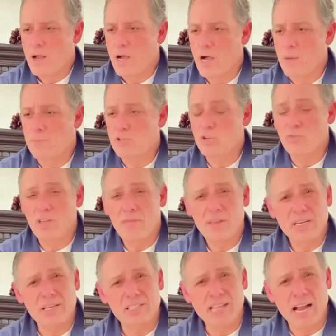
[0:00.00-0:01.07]
So then they
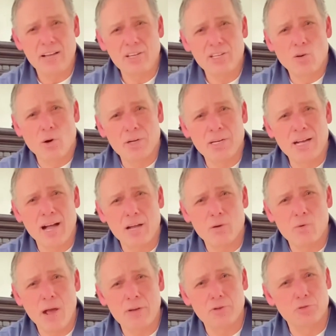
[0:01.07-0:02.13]
decided to go on a
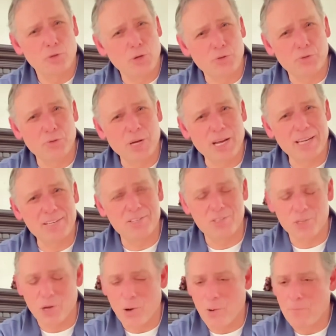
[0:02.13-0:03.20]
Colorado Trail Thru-Hike.
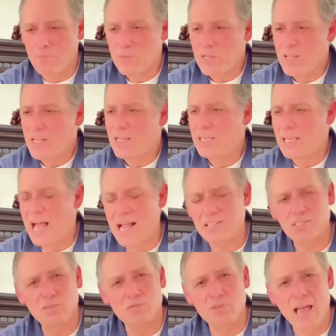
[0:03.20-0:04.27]
So
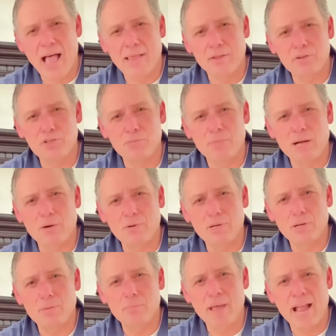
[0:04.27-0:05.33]
lots of knowledge
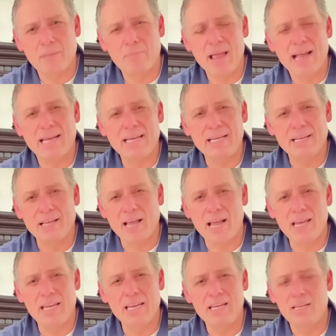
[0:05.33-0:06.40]
about backpacking and
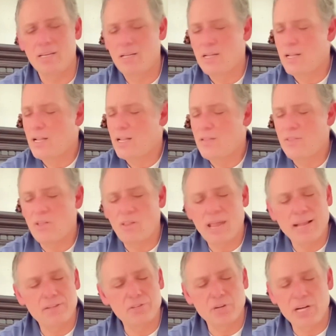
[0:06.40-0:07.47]
hiking. They'll
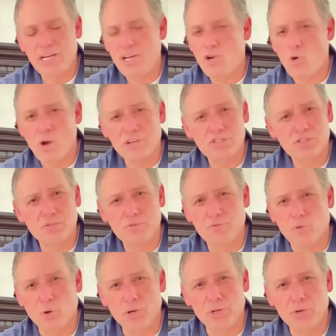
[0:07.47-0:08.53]
answer any question
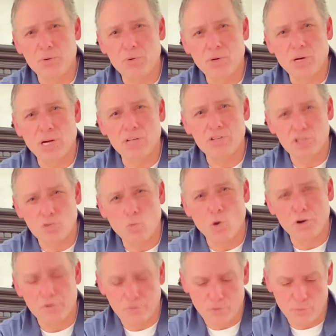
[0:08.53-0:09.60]
for you. Just
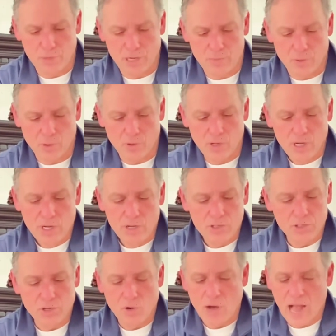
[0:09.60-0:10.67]
wonderful people.
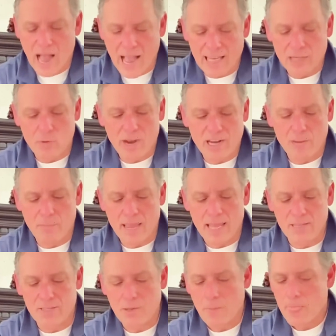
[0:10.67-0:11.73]
So highly
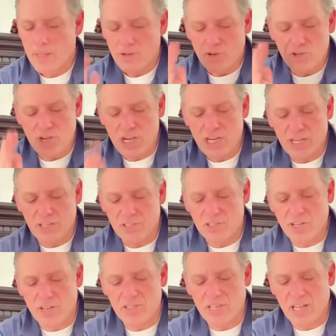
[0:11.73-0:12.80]
recommend Chica and
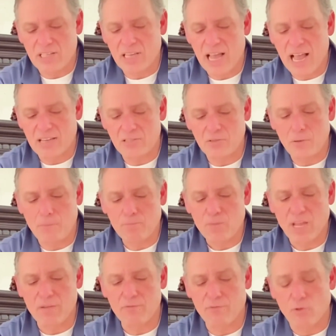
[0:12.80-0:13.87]
Sunset's Hostel
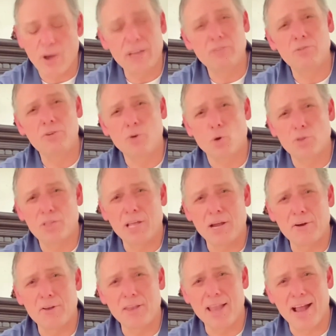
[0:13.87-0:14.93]
in Franklin, North
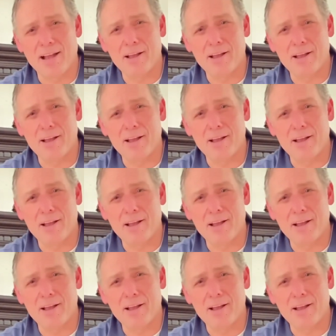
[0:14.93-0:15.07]
Carolina.